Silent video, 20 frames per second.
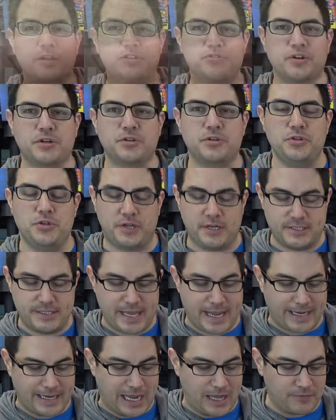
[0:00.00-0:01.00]
restrictor, you can
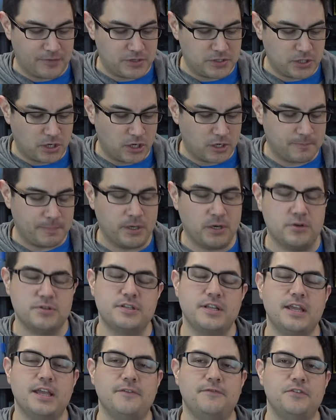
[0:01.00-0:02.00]
take out the dart
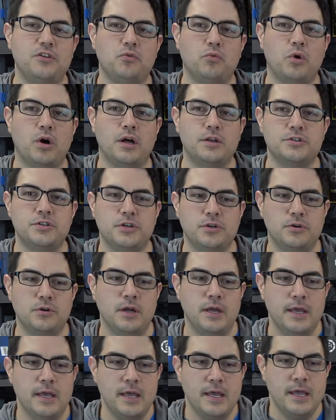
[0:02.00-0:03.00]
post if you want to.
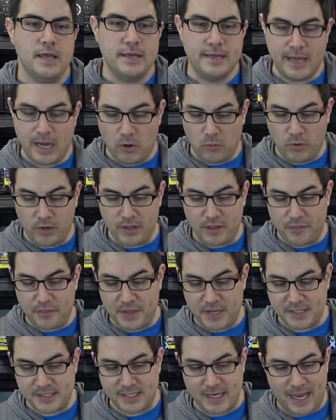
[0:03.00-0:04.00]
Now, one of the
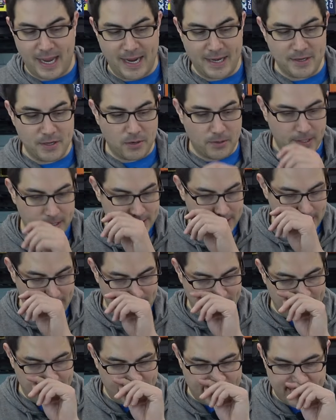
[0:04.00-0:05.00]
things that I noticed
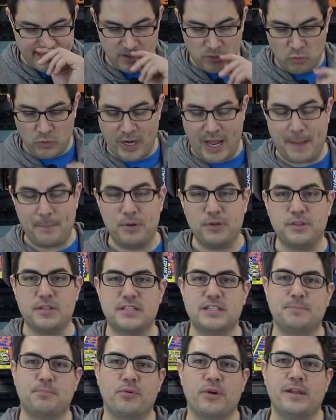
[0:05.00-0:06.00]
is when I put the
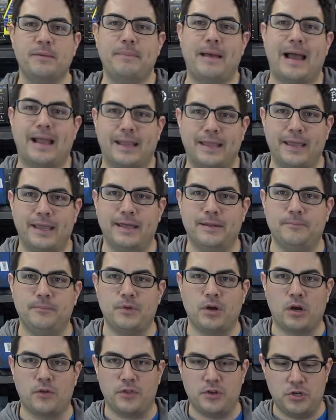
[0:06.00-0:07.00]
spring back
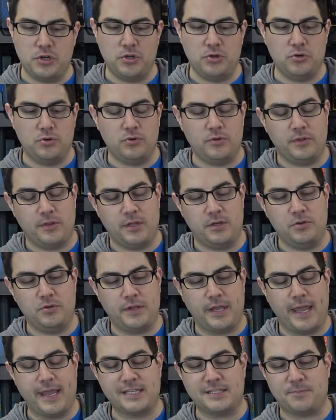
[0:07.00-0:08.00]
in, or the new the new
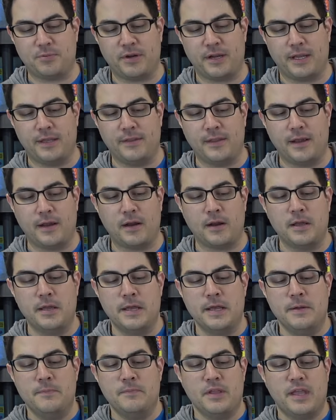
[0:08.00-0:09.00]
K spring in there,
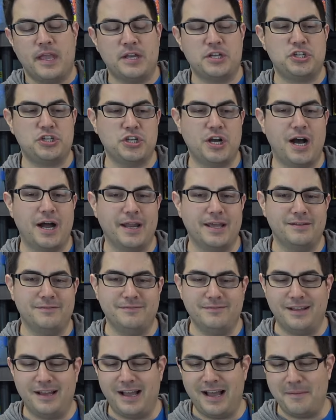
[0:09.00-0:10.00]
and shot it.
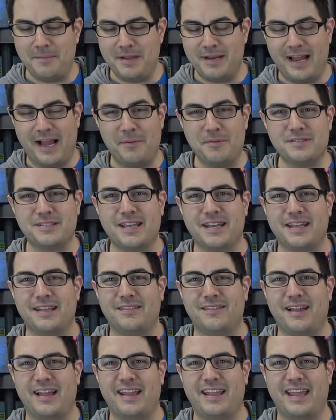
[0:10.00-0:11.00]
I mean, I was
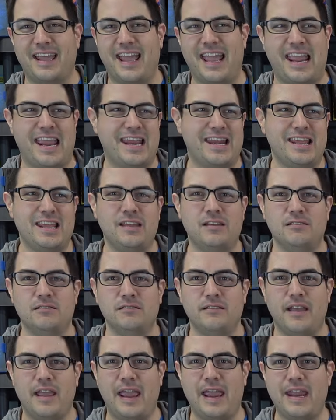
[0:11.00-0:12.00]
getting like 80,
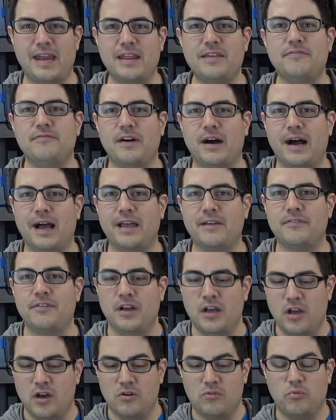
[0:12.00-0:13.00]
85,
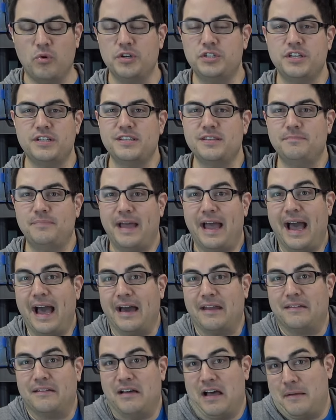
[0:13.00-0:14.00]
which isn't
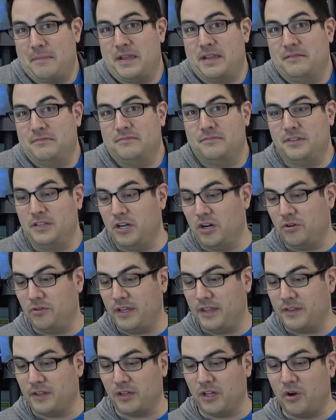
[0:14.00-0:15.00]
bad. I mean, you know,
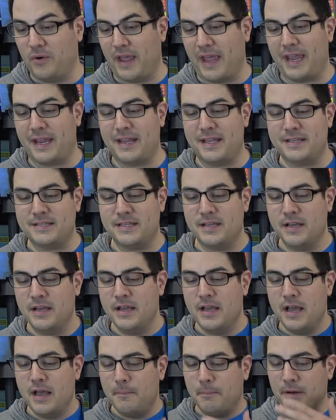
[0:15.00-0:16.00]
in the low 80s.
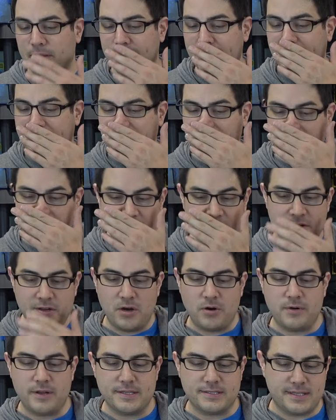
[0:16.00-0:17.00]
But then you're going to
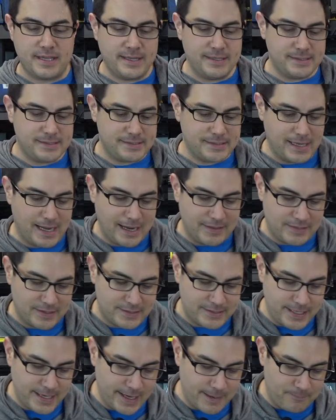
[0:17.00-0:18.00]
notice inside the
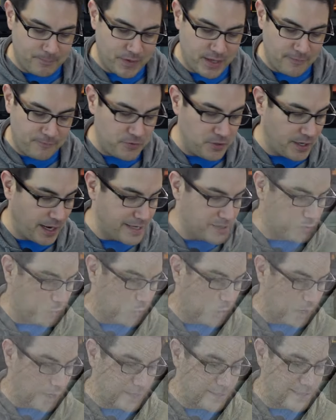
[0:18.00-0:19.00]
tip, if you guys
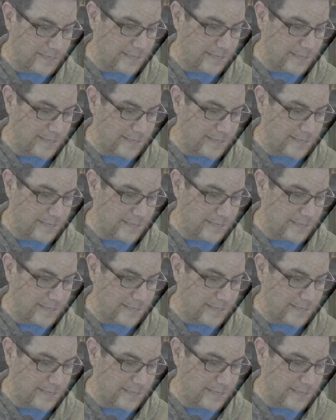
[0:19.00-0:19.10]
want to